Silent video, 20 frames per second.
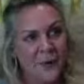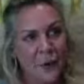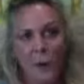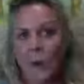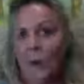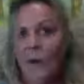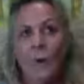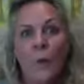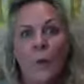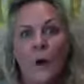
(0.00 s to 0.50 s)

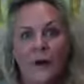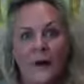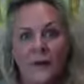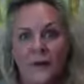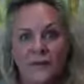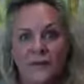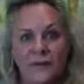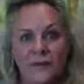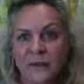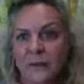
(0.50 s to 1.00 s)
all the what
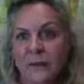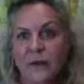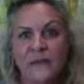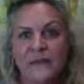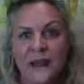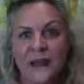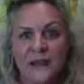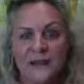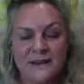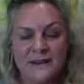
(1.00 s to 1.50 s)
ifs,
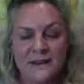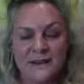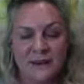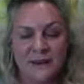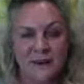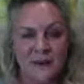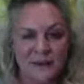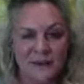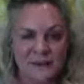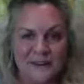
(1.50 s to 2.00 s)
worst case
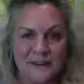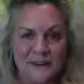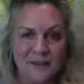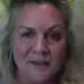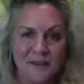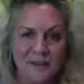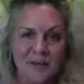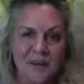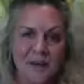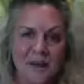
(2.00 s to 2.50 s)
scenarios
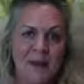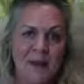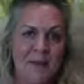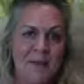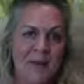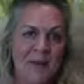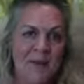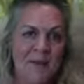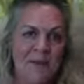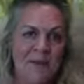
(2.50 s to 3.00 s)
that might be
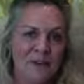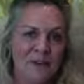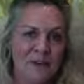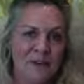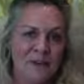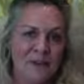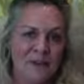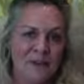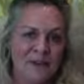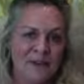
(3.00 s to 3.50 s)
coming up for
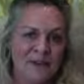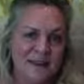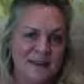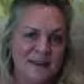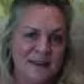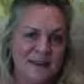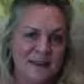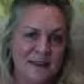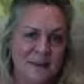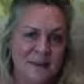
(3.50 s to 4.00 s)
you at this
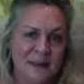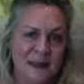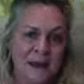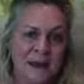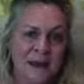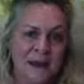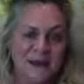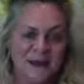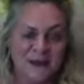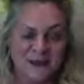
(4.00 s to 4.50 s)
time.
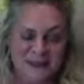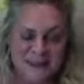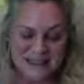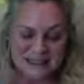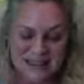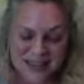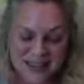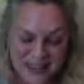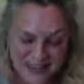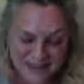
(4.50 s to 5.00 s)
So
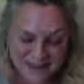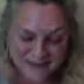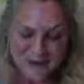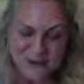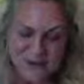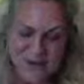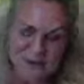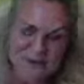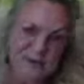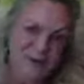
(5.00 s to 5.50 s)
stay in
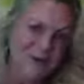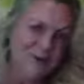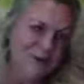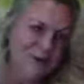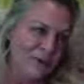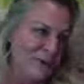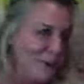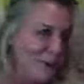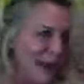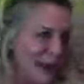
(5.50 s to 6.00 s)
your
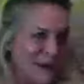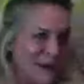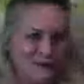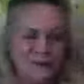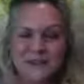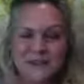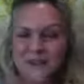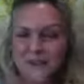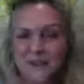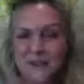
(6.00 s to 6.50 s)
truth,
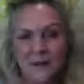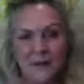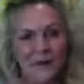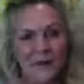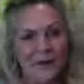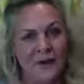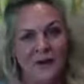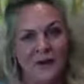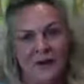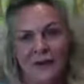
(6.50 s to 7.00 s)
ground to the
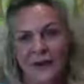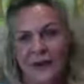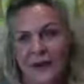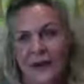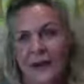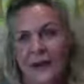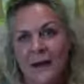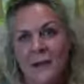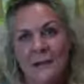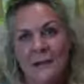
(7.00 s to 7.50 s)
earth,
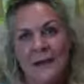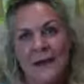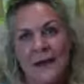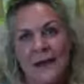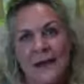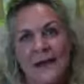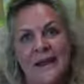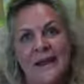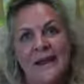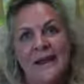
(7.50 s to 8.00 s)

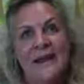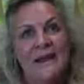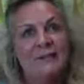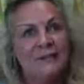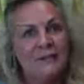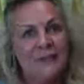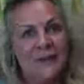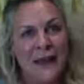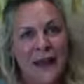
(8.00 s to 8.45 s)
give